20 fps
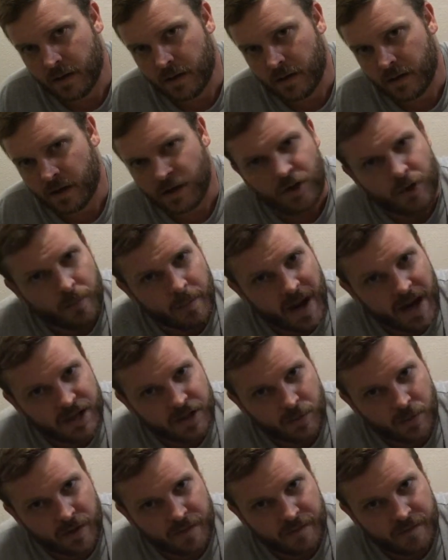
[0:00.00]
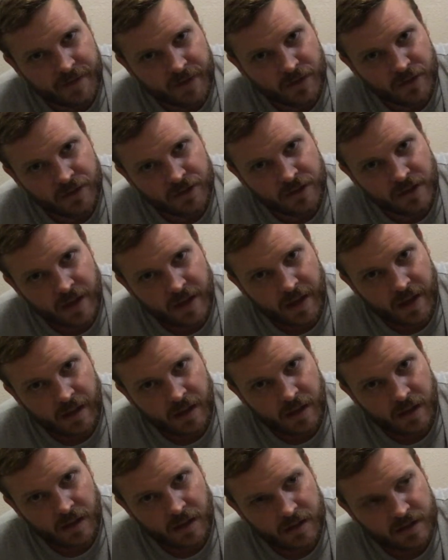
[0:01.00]
Can you imagine what it feels like
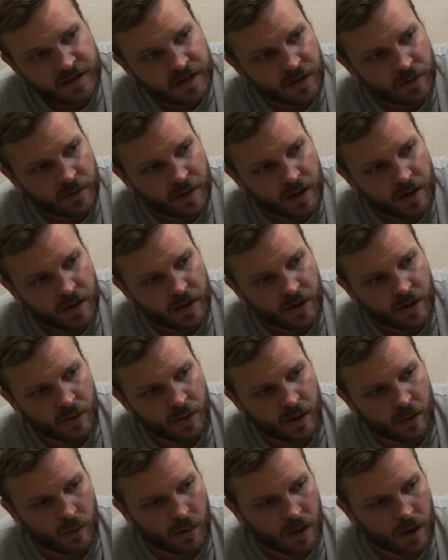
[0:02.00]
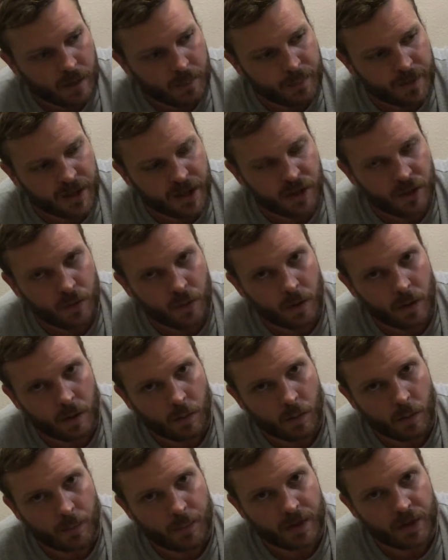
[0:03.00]
sitting around and going, well, I'll pick you, I
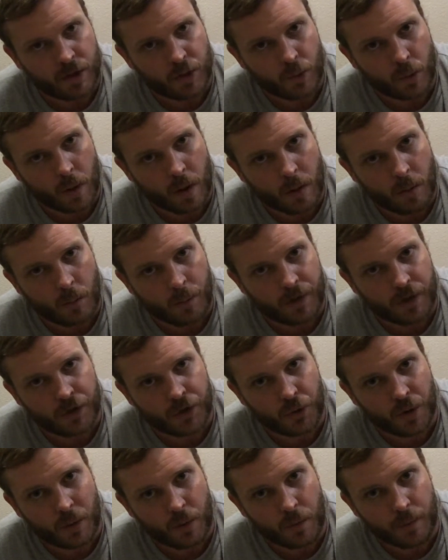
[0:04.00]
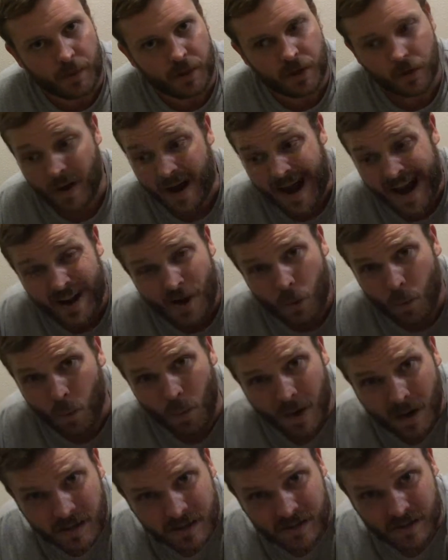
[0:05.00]
won't pick you, I'll pick you, I won't pick you. I don't
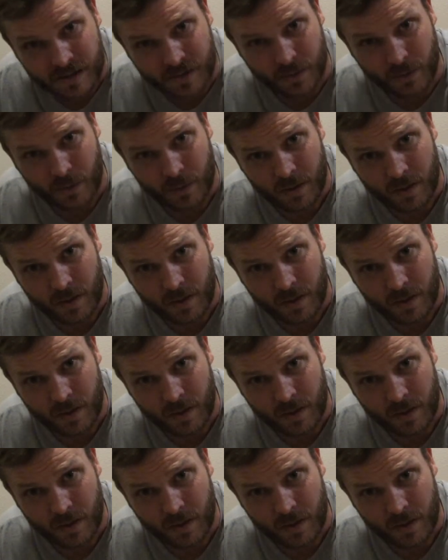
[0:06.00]
want to.